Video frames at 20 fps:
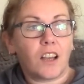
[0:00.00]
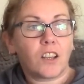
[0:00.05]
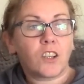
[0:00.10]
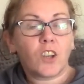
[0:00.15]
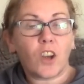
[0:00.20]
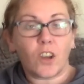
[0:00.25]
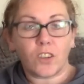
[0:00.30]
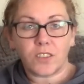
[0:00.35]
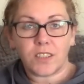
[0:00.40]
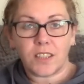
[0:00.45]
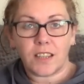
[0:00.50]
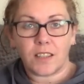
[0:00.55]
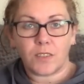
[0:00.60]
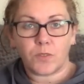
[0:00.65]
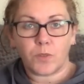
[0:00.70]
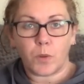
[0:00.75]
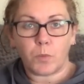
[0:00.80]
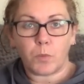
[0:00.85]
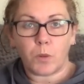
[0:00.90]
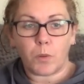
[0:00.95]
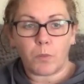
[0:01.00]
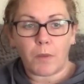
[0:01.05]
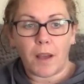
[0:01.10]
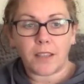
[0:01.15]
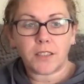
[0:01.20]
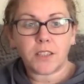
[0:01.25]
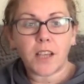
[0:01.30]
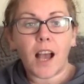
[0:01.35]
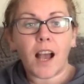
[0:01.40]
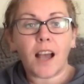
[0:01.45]
gone to this football
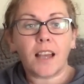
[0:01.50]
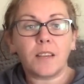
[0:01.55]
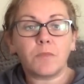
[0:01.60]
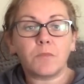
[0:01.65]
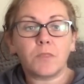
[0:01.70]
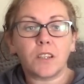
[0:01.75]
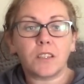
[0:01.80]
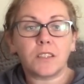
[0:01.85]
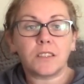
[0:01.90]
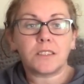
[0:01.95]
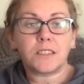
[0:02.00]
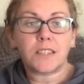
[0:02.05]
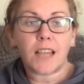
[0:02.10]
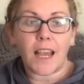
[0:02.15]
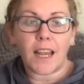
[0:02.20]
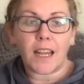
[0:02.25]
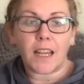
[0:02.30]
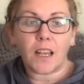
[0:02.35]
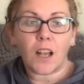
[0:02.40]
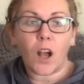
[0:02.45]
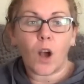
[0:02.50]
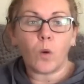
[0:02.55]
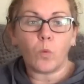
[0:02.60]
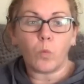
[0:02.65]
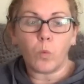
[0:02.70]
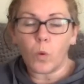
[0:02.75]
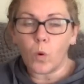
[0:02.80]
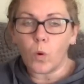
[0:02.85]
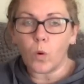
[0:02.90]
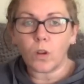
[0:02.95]
match, I am going to take a
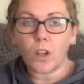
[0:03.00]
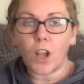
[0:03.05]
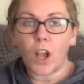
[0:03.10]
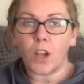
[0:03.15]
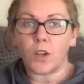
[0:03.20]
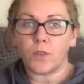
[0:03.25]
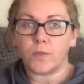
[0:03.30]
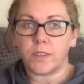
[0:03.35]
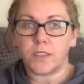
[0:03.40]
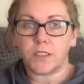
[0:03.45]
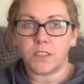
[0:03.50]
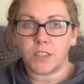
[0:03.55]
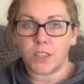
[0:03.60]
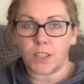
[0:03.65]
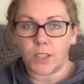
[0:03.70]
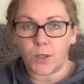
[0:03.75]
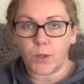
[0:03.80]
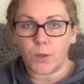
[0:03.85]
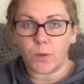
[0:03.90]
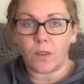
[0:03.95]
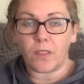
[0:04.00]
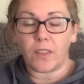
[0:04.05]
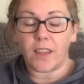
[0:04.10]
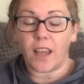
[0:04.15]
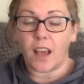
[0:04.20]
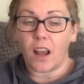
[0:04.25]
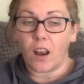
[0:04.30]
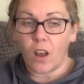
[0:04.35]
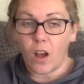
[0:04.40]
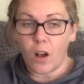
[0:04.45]
walk over to
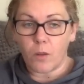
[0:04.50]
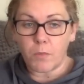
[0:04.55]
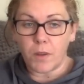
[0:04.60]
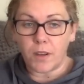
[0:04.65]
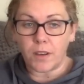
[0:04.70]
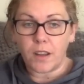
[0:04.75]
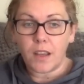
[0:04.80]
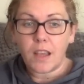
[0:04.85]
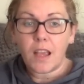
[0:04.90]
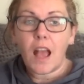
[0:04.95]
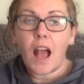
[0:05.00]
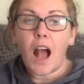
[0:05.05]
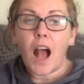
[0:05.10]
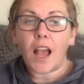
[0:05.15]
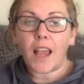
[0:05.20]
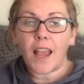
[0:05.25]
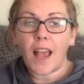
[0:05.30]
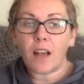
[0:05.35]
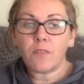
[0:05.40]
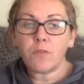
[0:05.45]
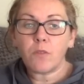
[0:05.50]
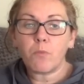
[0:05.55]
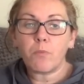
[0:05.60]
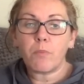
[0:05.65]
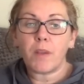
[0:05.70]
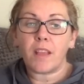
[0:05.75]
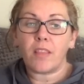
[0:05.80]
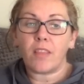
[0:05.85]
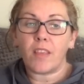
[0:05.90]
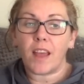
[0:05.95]
the allotment. I haven't
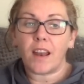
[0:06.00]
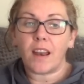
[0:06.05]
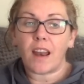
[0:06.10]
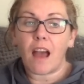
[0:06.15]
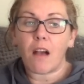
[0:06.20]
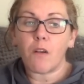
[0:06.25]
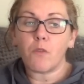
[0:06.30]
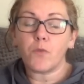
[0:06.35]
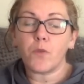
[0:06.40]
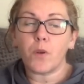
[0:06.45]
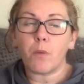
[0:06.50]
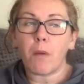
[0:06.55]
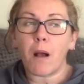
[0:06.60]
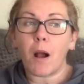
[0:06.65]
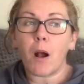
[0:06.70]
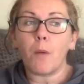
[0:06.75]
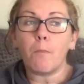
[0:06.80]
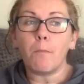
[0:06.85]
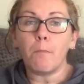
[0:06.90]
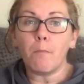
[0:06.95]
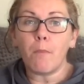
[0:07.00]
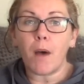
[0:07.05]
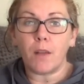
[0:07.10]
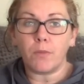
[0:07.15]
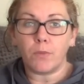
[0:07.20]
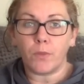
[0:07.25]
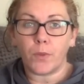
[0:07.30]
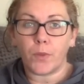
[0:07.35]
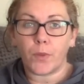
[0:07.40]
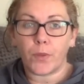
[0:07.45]
been there now for about a
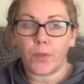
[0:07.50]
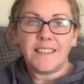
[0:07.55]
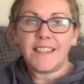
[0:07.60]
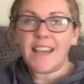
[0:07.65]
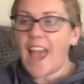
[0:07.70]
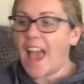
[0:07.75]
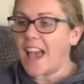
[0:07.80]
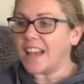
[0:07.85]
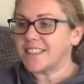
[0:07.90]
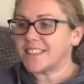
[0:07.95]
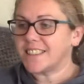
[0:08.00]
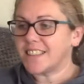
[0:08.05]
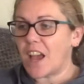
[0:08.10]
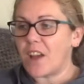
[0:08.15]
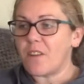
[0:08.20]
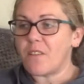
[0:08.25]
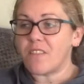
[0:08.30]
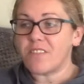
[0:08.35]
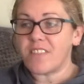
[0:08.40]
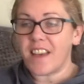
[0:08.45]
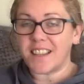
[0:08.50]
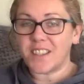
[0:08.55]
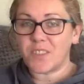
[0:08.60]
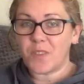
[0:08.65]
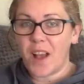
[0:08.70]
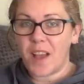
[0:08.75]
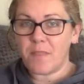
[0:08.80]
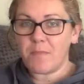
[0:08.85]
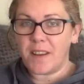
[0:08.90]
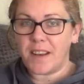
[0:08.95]
month. Yeah, so that's
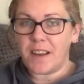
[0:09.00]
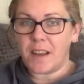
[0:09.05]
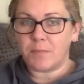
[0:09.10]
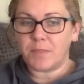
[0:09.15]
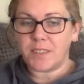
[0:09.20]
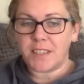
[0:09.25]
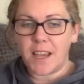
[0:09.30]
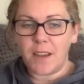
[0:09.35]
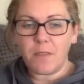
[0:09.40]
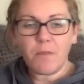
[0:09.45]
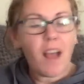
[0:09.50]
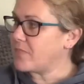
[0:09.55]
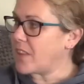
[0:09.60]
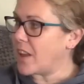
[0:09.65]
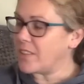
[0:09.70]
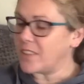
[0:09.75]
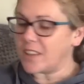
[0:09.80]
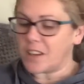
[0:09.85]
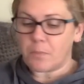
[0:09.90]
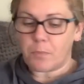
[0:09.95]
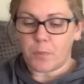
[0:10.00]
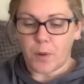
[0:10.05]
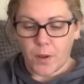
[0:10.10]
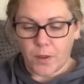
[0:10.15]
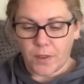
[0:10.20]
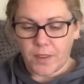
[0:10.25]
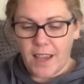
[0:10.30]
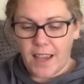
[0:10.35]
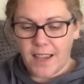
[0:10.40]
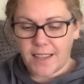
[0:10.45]
what I've been up to. I'm going to
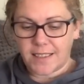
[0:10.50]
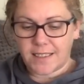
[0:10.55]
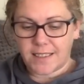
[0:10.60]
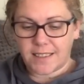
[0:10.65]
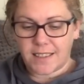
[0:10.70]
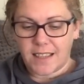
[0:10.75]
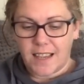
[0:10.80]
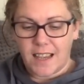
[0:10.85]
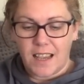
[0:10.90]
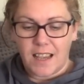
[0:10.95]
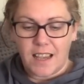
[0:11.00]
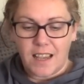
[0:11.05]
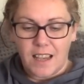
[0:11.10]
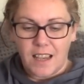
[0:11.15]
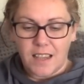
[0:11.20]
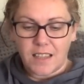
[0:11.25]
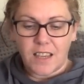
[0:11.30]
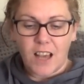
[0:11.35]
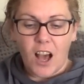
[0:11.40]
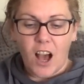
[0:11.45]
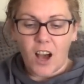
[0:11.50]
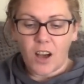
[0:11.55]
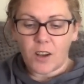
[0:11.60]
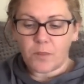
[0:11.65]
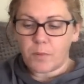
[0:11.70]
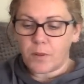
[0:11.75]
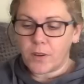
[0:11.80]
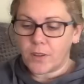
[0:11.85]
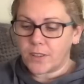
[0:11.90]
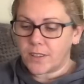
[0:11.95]
put this
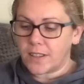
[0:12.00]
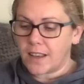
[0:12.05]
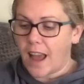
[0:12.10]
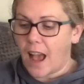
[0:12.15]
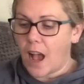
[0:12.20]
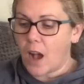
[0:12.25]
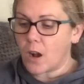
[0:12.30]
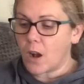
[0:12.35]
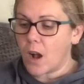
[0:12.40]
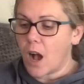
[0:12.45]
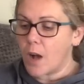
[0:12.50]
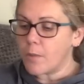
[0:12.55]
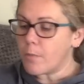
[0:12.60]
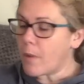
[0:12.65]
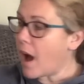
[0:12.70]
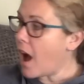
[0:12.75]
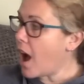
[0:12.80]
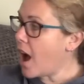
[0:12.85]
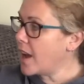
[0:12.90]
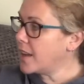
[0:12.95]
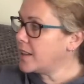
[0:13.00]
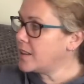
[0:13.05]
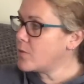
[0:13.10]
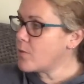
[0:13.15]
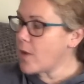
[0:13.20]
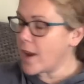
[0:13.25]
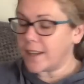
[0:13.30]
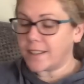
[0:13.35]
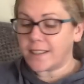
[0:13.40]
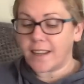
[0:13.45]
cardboard now behind the
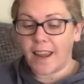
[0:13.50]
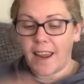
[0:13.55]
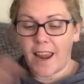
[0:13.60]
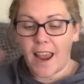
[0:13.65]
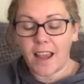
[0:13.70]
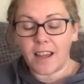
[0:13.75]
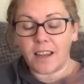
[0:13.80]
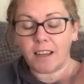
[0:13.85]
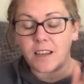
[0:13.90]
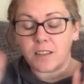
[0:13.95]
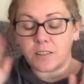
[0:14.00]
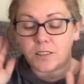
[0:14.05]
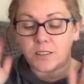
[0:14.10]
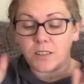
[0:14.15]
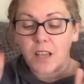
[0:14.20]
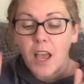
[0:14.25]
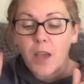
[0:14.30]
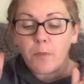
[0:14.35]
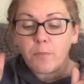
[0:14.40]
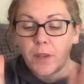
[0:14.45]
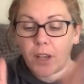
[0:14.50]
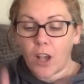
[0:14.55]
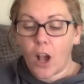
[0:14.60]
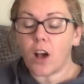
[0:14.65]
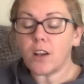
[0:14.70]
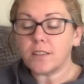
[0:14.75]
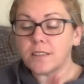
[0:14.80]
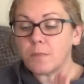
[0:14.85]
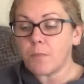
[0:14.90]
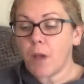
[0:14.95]
radiators,
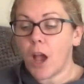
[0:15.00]
because I'm